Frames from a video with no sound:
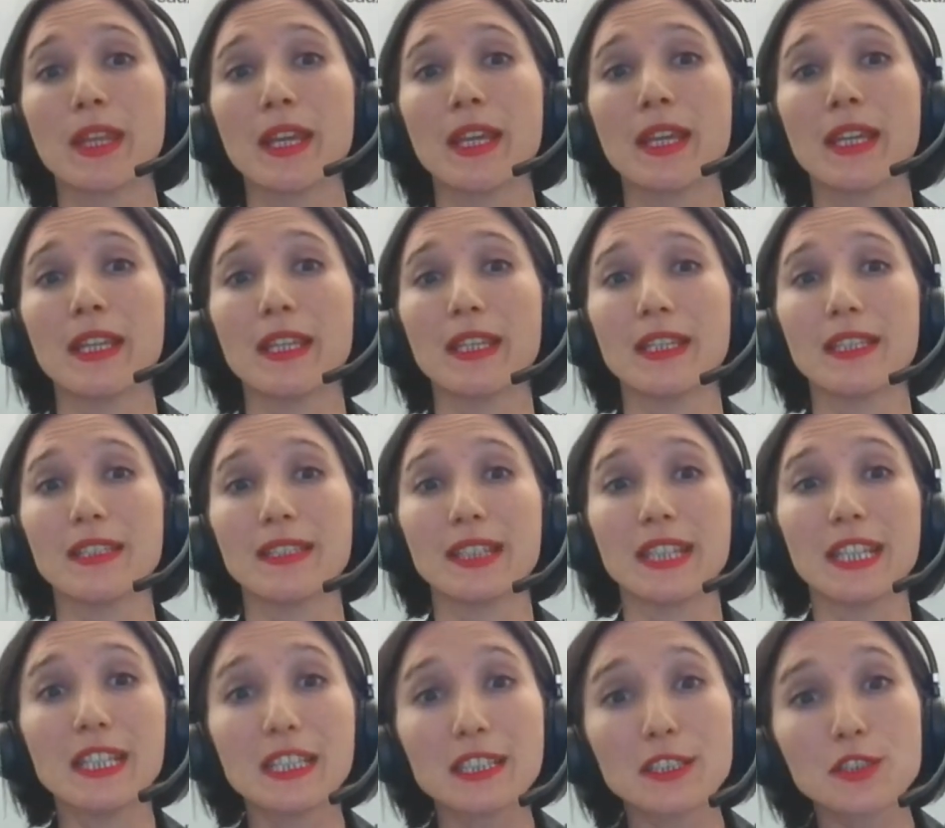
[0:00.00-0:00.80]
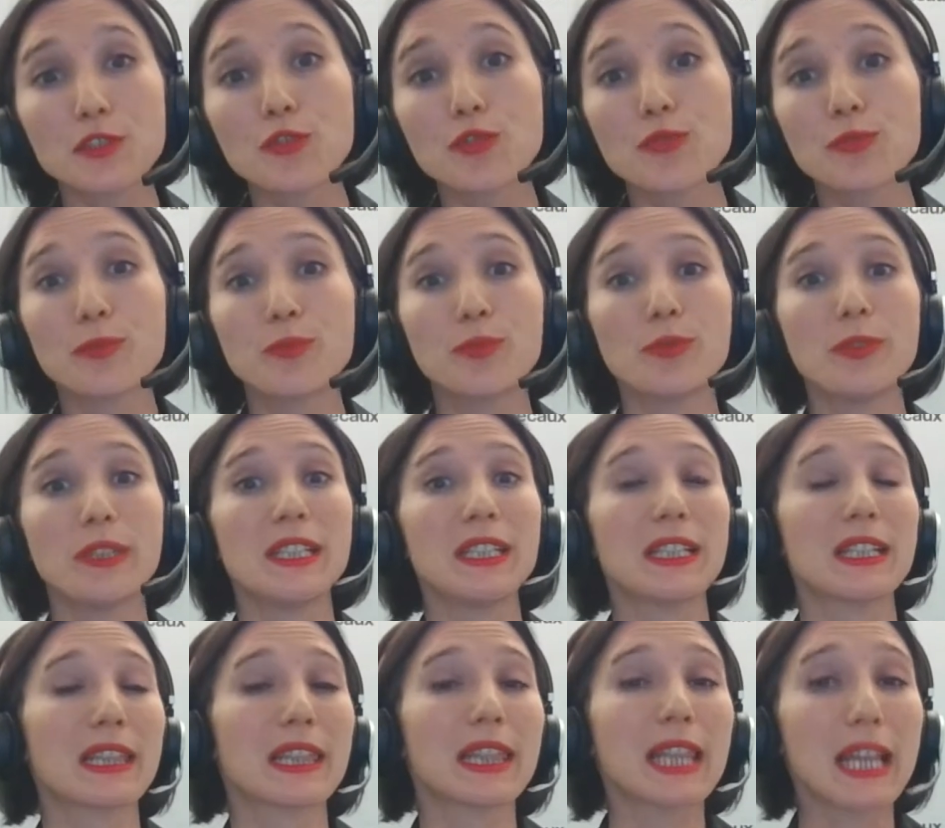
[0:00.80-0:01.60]
here to
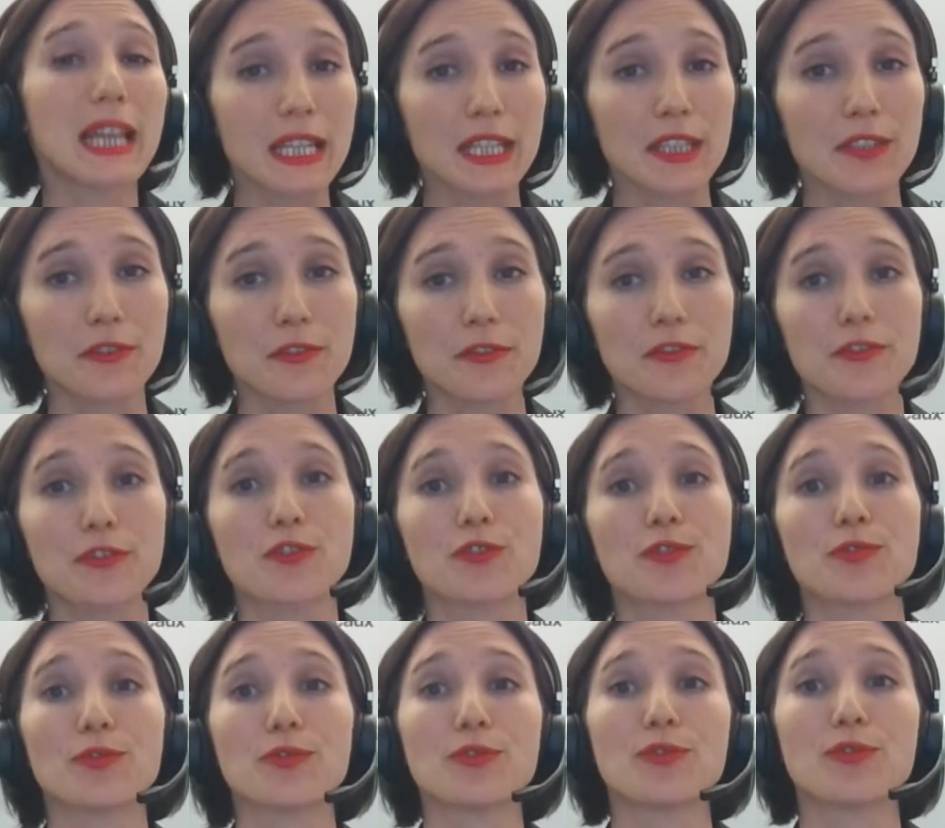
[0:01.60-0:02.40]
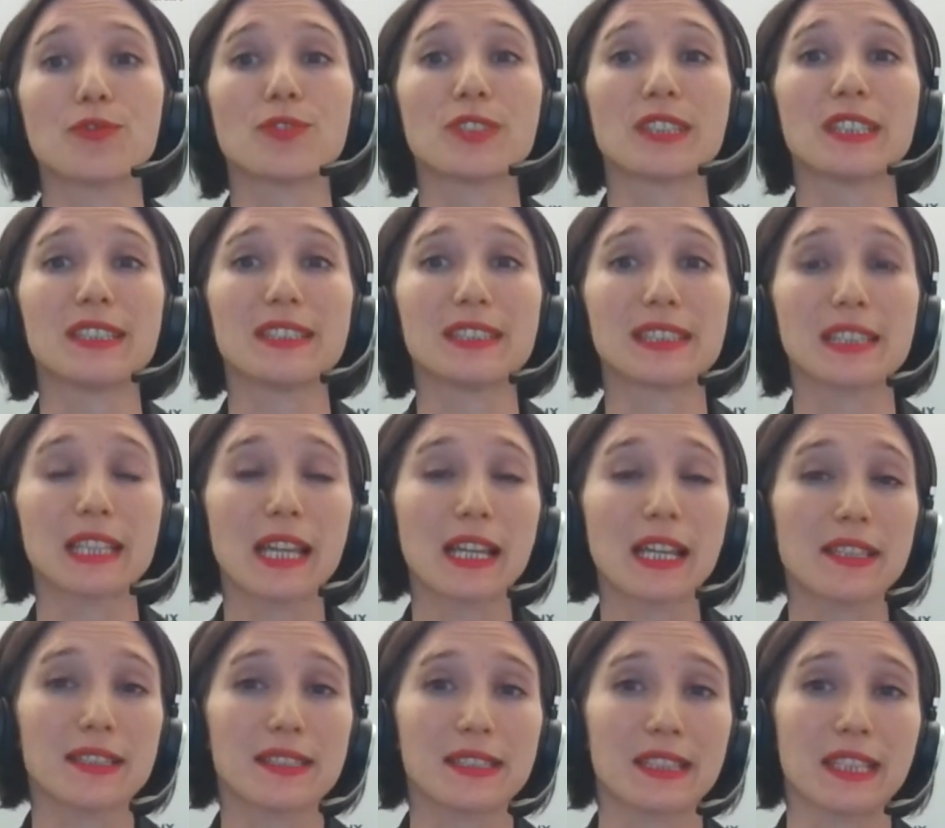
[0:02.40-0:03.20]
bring life to this
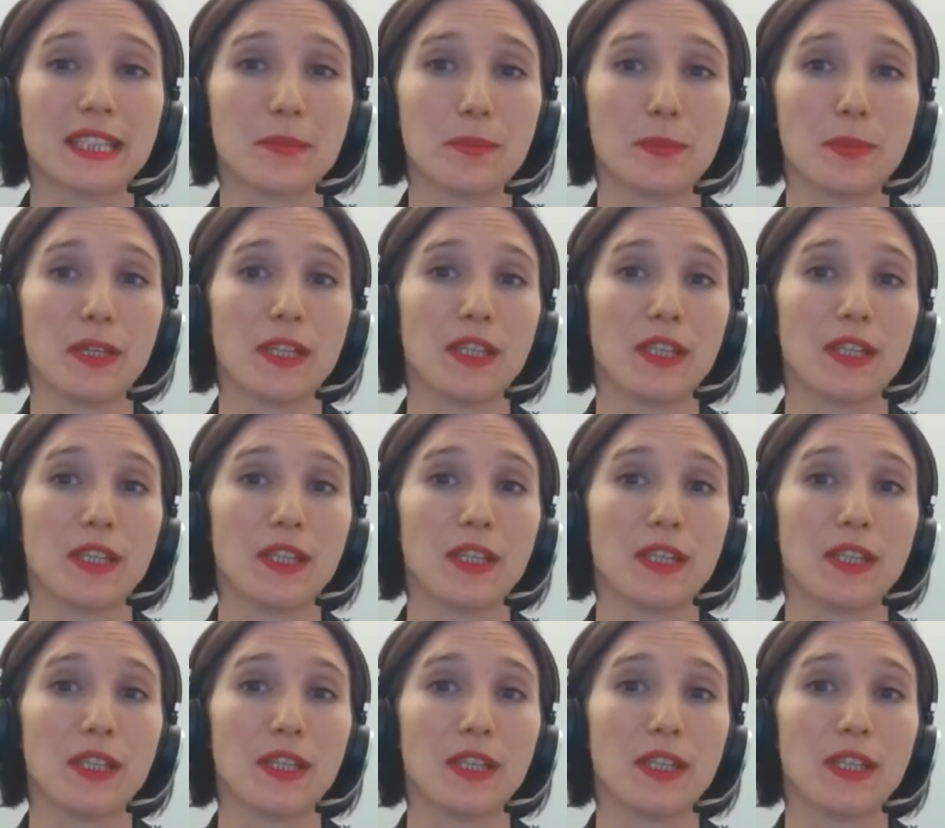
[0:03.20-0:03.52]
last step.